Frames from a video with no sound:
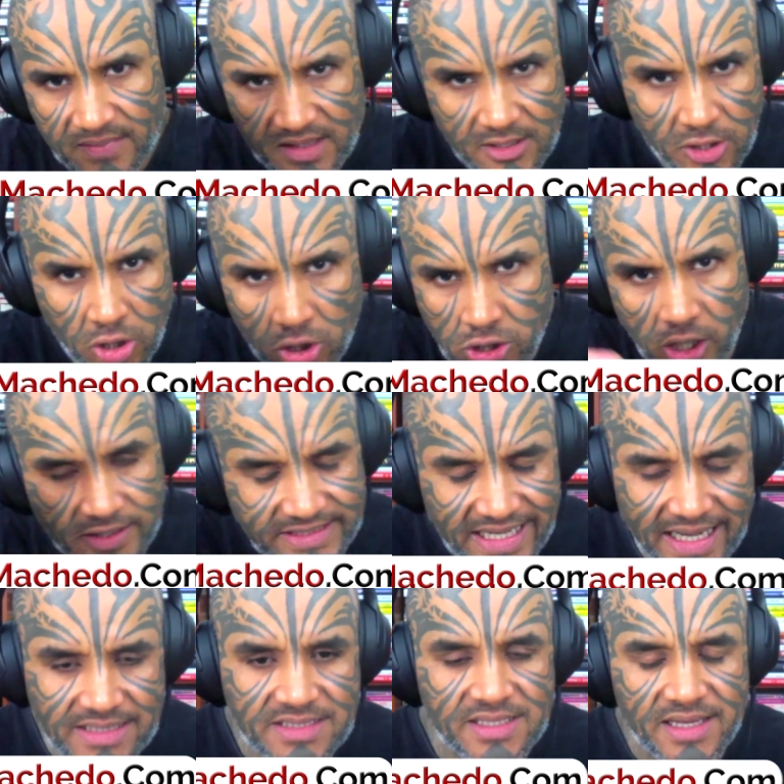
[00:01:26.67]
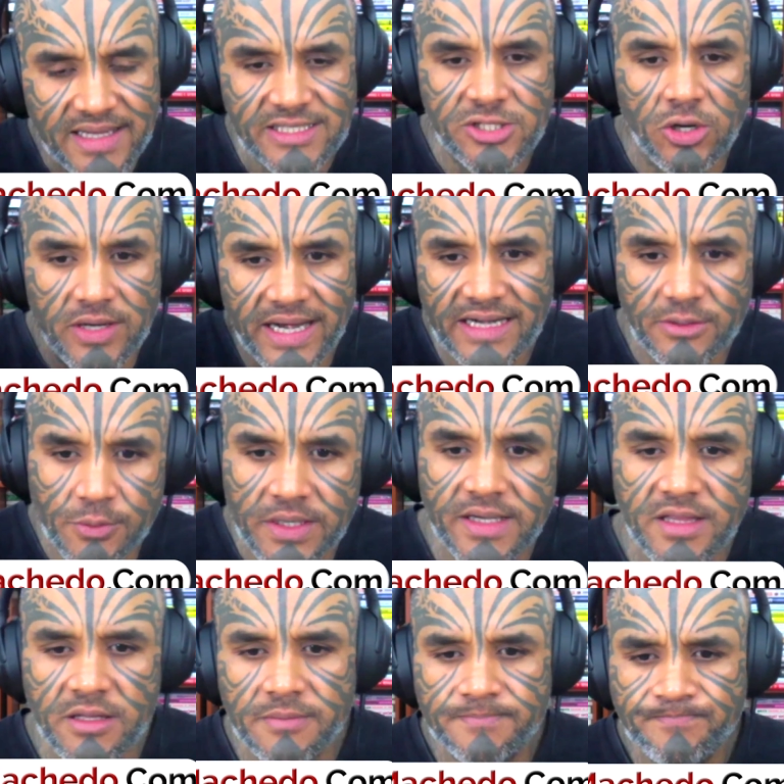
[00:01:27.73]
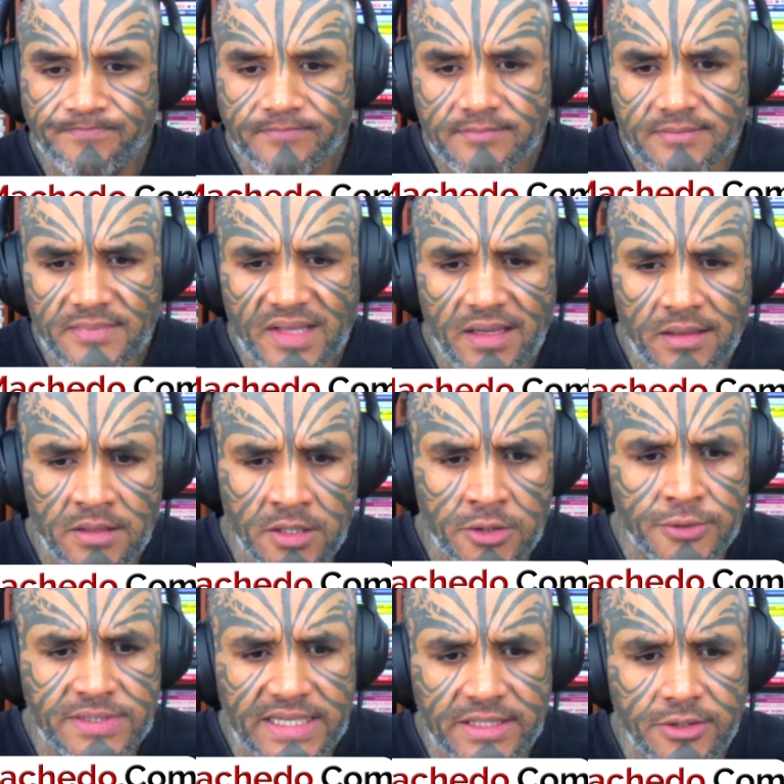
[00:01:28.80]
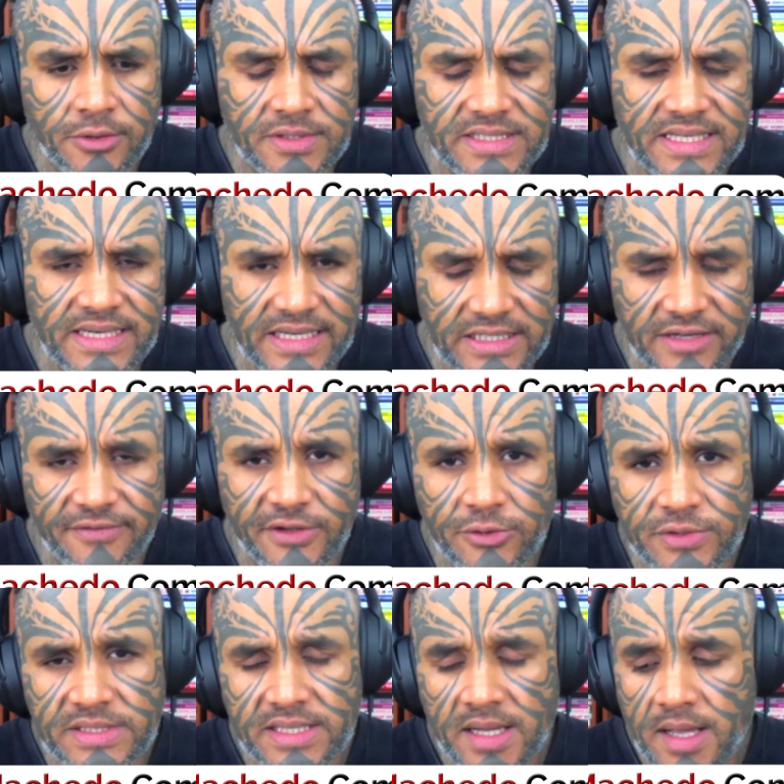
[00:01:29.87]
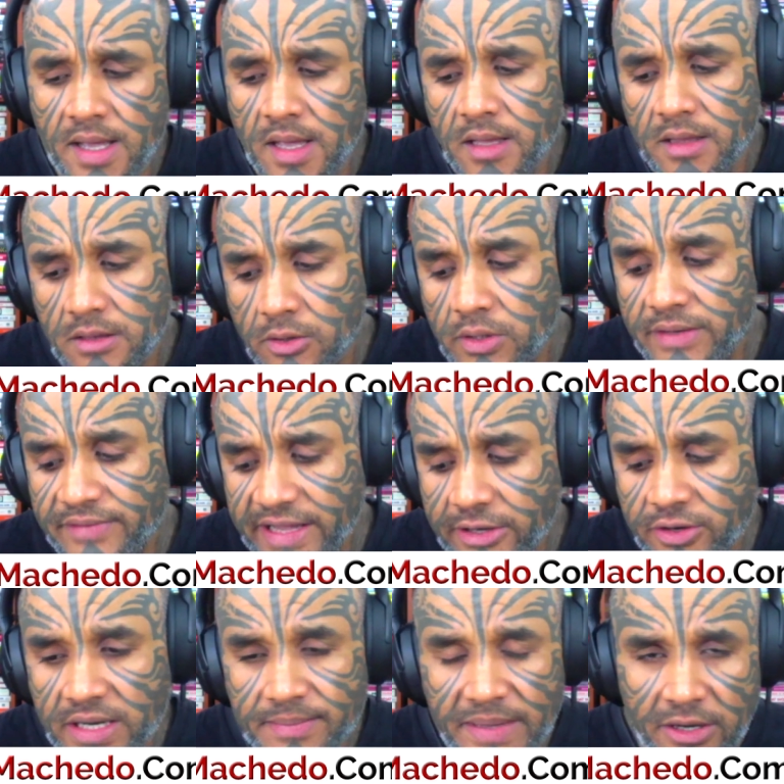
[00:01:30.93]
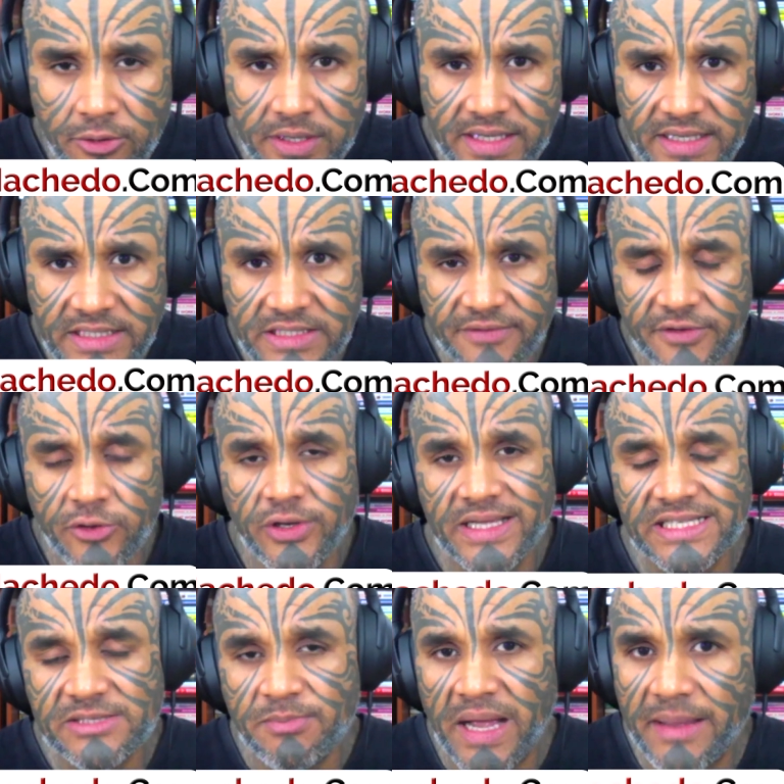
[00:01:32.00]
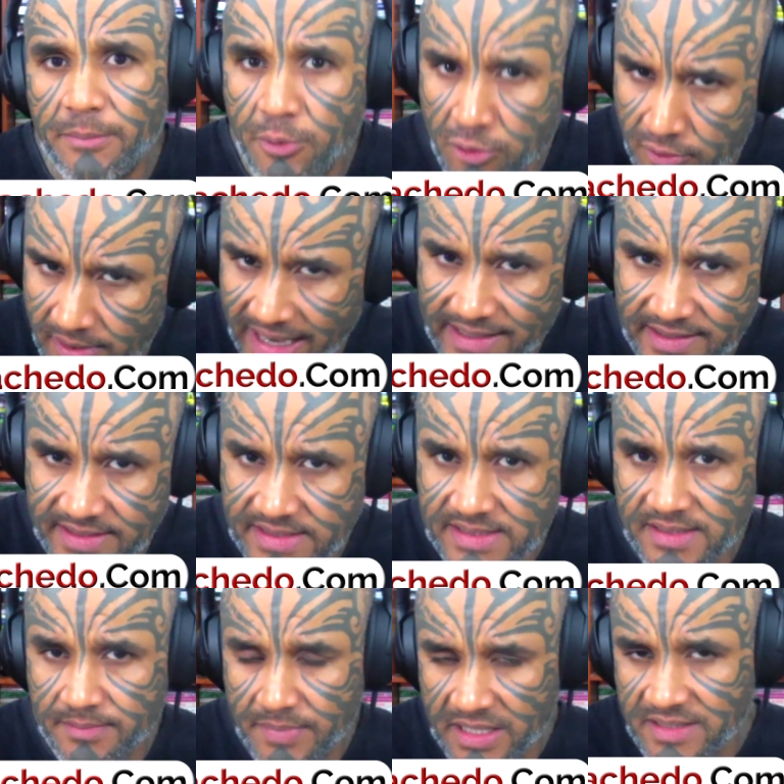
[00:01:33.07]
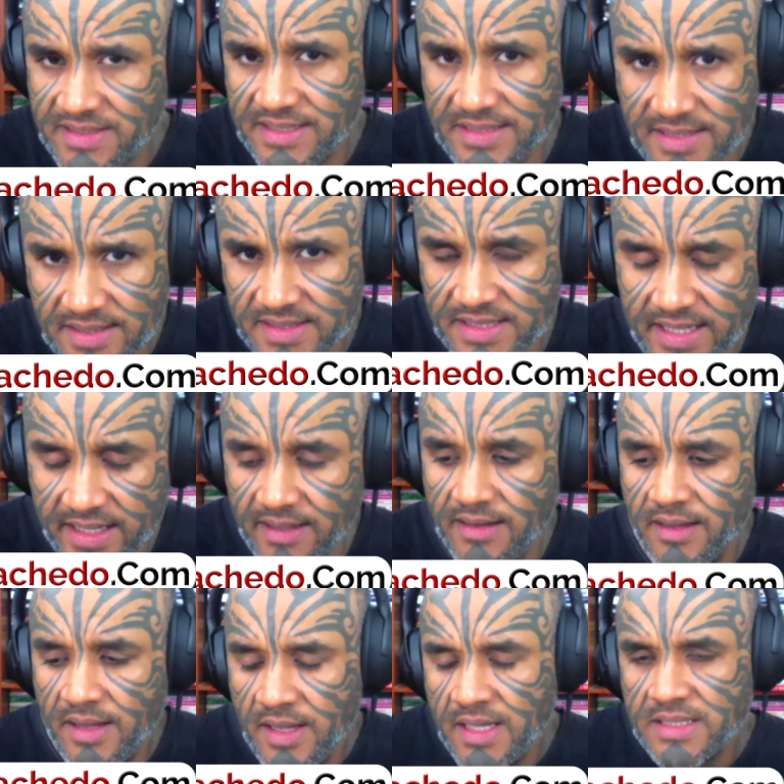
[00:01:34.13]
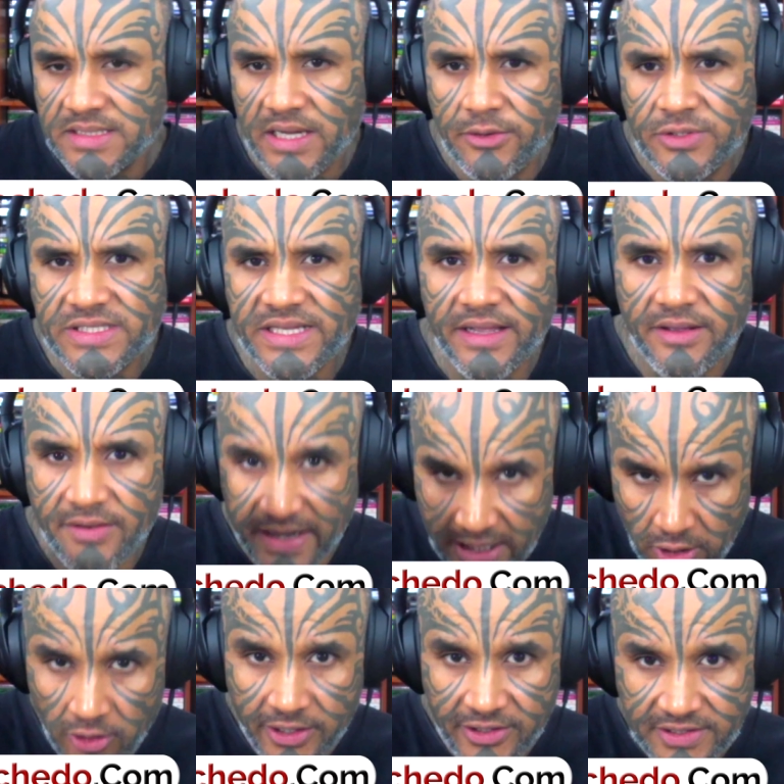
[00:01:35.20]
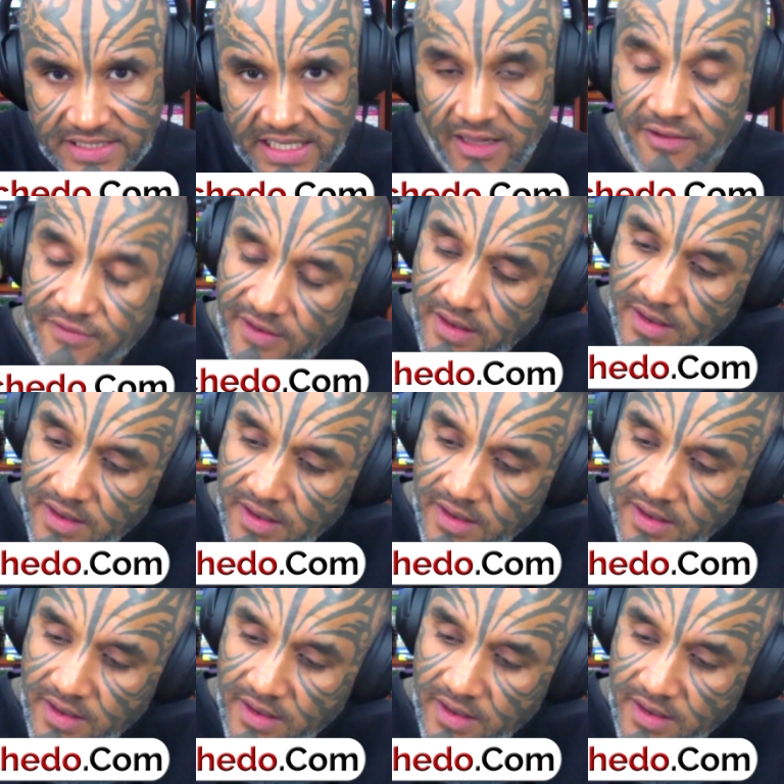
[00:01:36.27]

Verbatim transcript: your contacts is your net worth. Do's and don'ts in interviews. The only way you can be good in interview is by practice because it's a skill. So I would say record yourself,